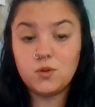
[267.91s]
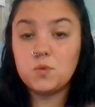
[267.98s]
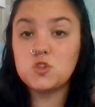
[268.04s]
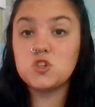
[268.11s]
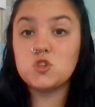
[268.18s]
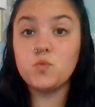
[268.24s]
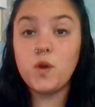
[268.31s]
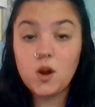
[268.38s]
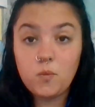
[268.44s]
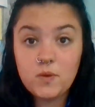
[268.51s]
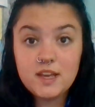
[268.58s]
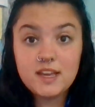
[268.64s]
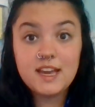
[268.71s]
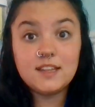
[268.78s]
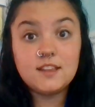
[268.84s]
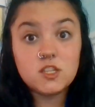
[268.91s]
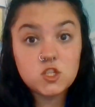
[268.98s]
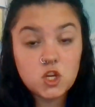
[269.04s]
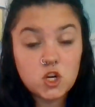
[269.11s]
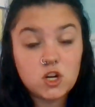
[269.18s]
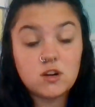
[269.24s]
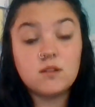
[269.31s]
which is where we get the
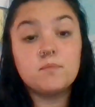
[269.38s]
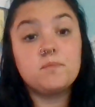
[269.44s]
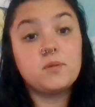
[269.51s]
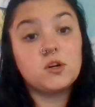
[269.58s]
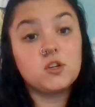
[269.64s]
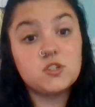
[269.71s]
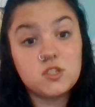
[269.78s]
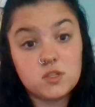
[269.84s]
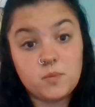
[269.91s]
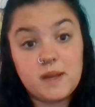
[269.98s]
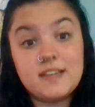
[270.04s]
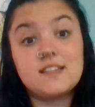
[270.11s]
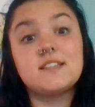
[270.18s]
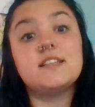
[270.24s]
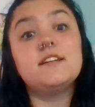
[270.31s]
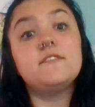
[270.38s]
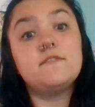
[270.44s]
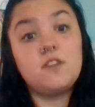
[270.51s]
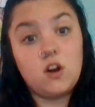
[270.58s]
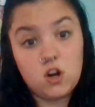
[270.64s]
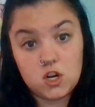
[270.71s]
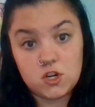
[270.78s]
term persuasive
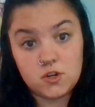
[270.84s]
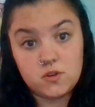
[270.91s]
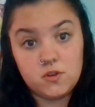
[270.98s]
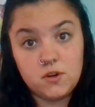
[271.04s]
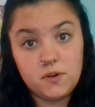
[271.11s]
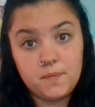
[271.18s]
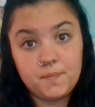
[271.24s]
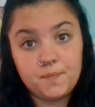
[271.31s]
article.